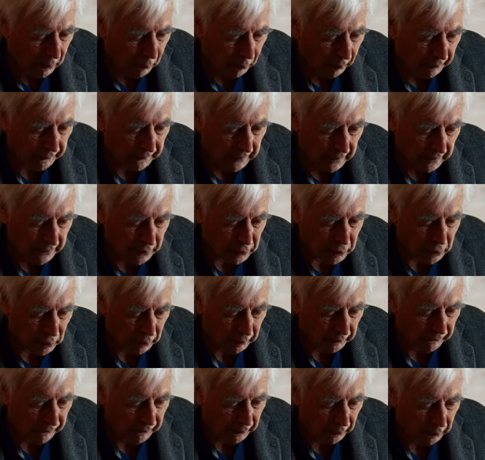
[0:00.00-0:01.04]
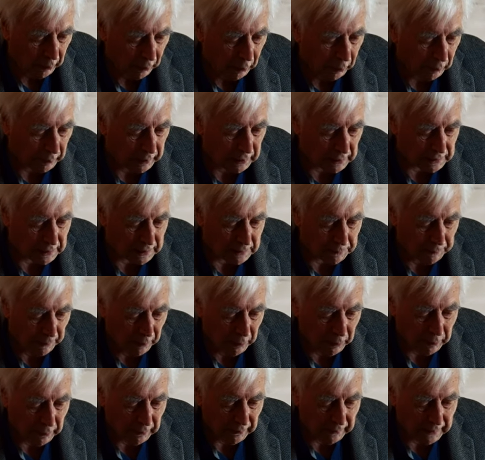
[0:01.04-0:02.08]
When the angel of the Lord has
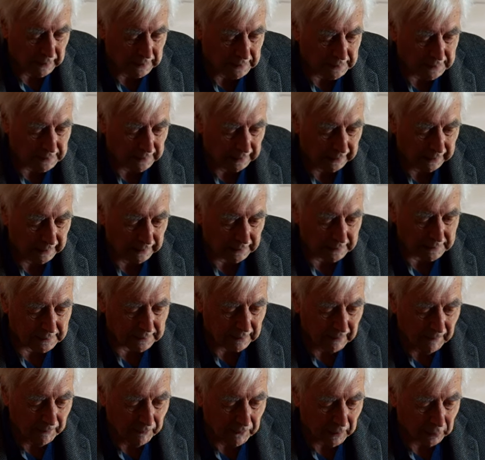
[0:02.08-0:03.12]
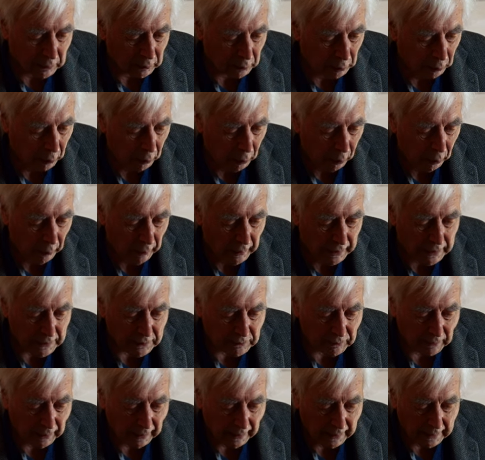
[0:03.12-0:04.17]
spoken these things to all the
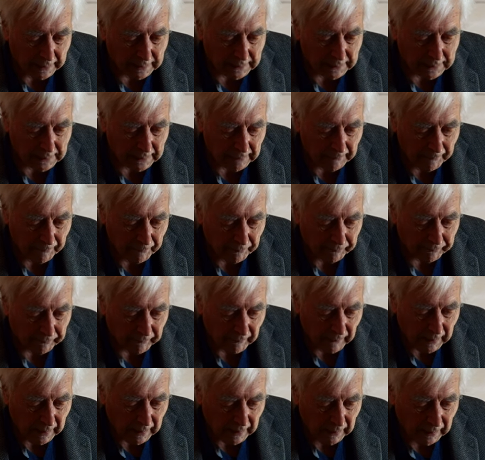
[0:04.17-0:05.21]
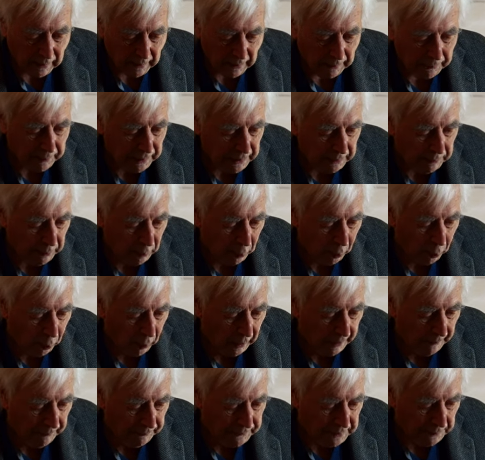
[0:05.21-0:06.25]
Israelites, the people
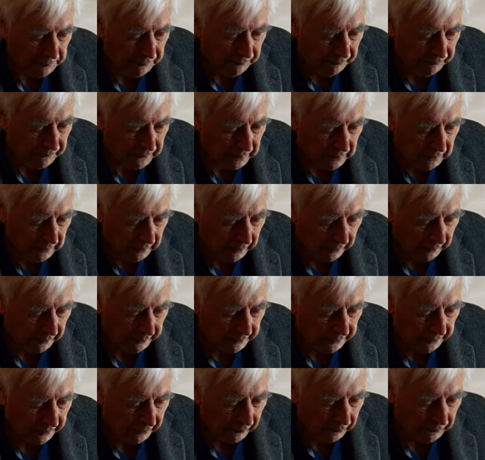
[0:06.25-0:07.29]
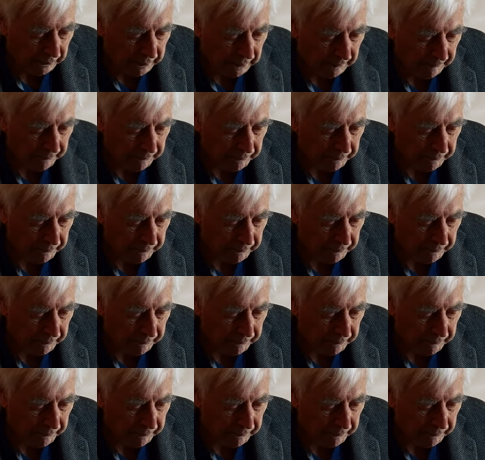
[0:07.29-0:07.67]
wept aloud,